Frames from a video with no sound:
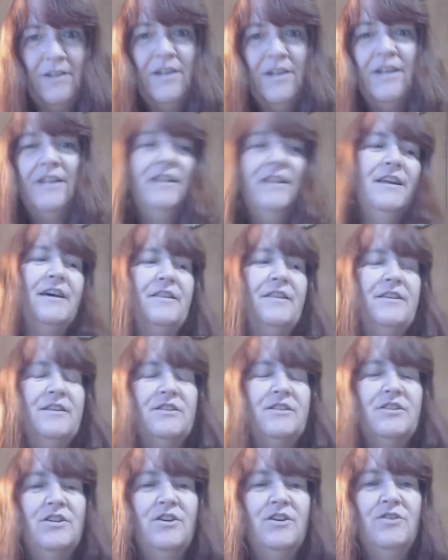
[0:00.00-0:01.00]
now
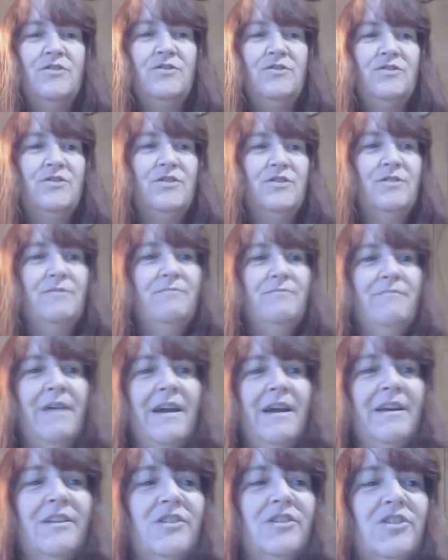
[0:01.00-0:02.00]
this goes
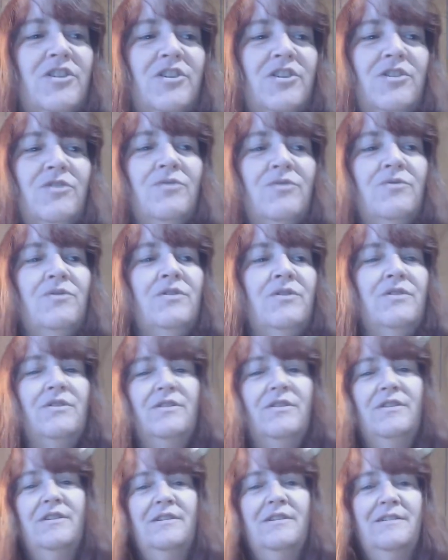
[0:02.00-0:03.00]
back to
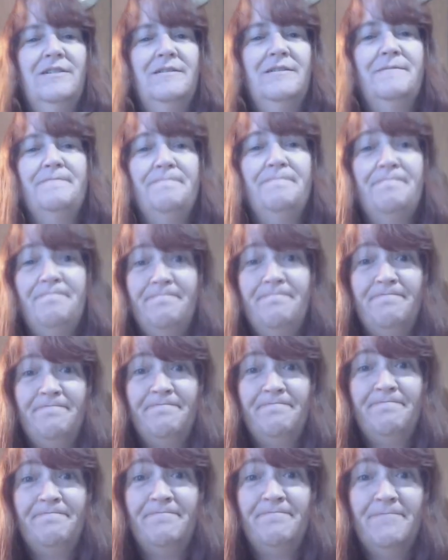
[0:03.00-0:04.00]

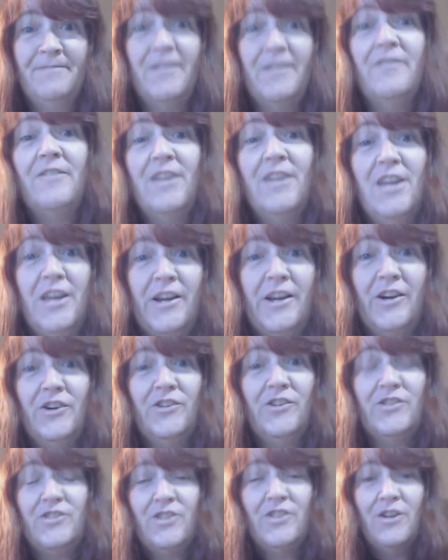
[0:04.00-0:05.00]
um, the
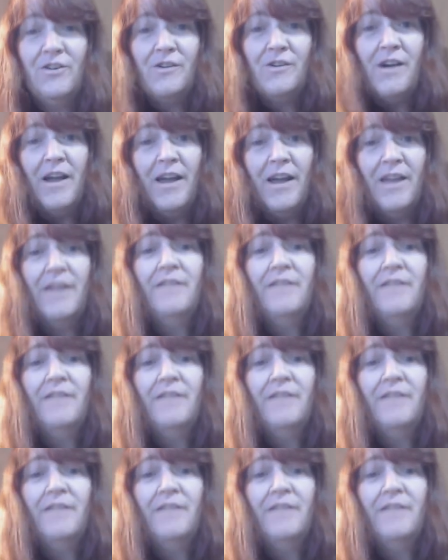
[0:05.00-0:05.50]
vehicles, okay?